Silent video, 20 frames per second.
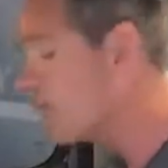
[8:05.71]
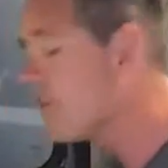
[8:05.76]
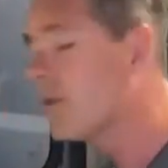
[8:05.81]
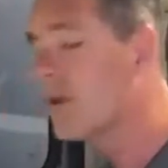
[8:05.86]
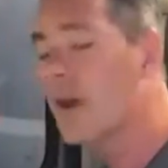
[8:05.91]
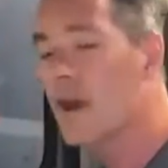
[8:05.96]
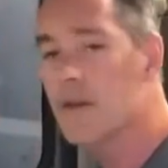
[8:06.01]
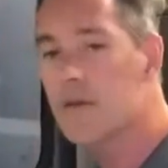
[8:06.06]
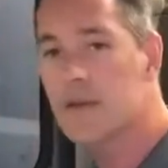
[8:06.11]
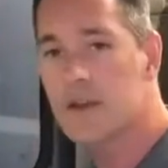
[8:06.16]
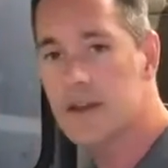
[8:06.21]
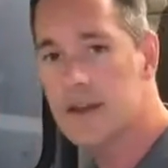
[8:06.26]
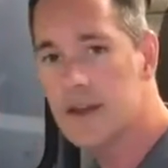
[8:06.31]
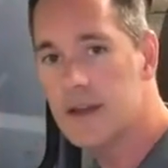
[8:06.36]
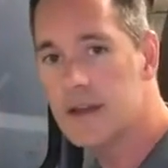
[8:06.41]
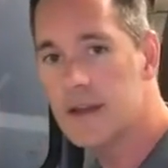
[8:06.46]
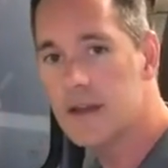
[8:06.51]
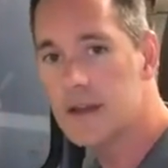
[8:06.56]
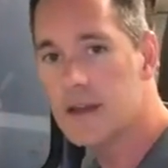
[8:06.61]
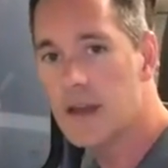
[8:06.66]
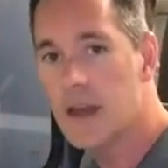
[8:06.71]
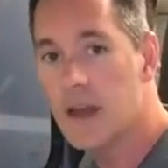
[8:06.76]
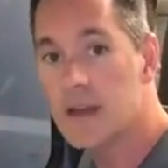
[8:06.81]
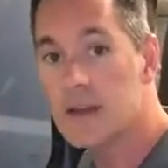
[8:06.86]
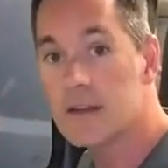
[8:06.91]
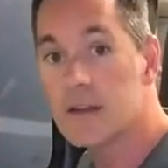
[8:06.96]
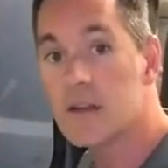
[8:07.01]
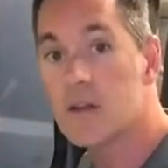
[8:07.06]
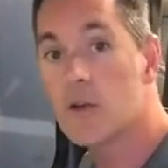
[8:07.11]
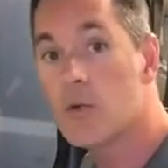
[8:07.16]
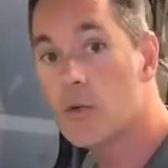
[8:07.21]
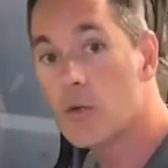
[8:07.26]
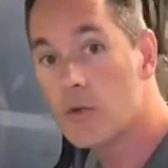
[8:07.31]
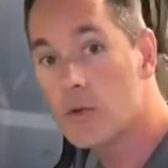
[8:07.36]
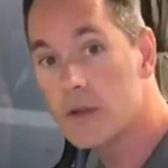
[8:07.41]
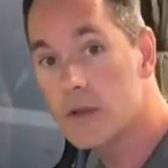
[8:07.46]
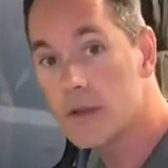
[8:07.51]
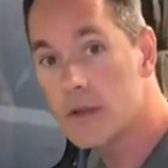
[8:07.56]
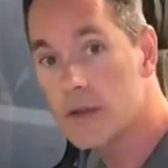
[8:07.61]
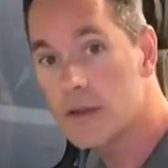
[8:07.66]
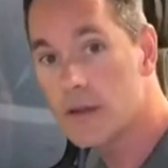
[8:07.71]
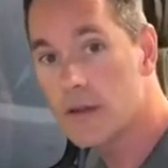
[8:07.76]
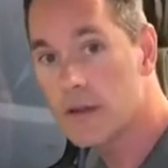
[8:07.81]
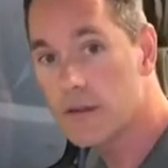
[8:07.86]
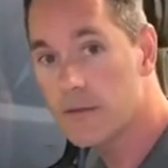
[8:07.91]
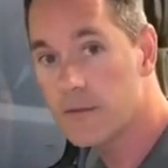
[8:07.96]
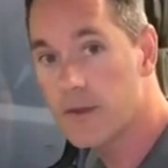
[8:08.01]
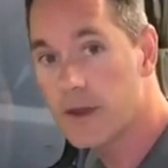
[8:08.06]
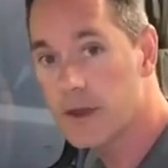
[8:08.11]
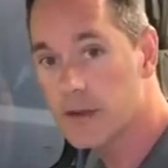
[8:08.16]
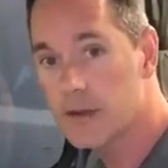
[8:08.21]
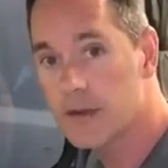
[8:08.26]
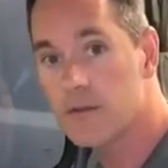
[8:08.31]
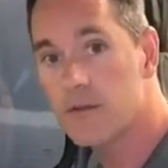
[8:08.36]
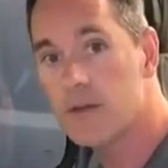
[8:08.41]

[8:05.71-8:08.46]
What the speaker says: we have a heating and cooling effect,